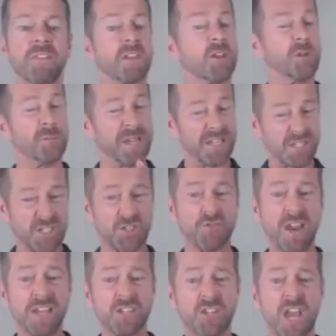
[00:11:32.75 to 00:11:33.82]
They could be a
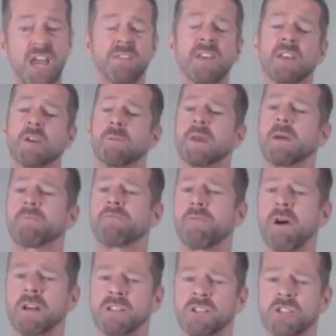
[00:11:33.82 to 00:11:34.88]
straight chain, they could be a
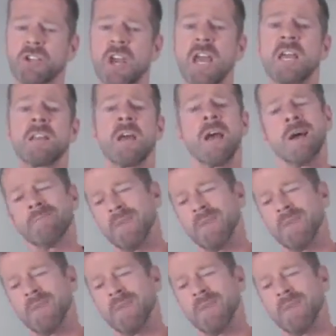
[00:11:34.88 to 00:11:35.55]
branch chain,